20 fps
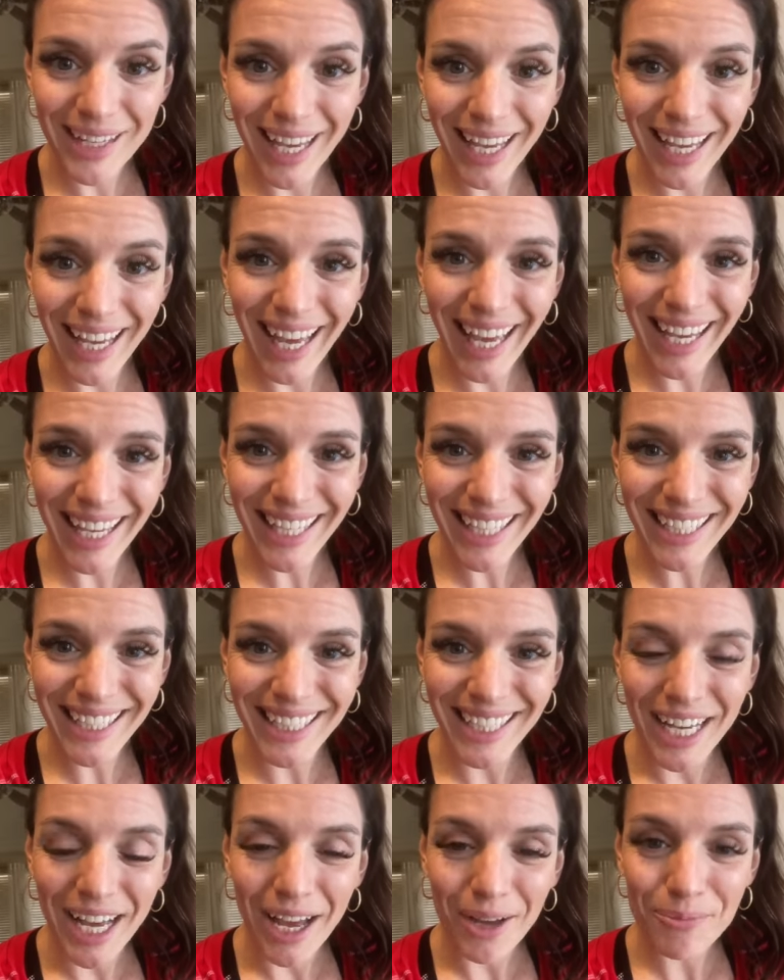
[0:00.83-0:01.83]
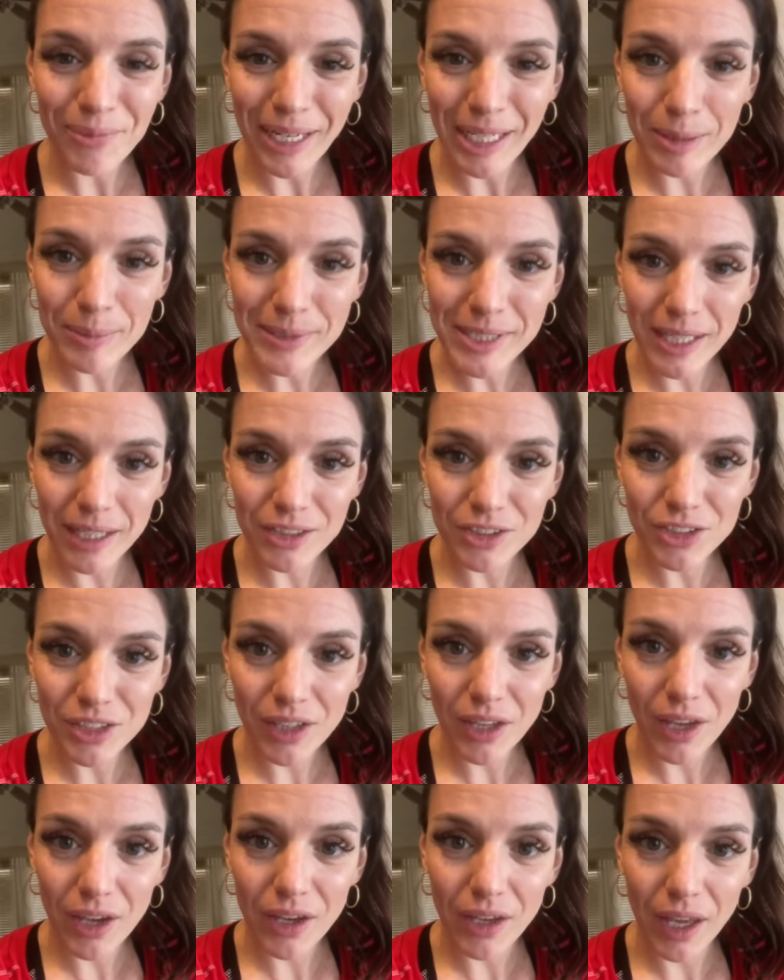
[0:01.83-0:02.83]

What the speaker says: Hi, my name is Angela,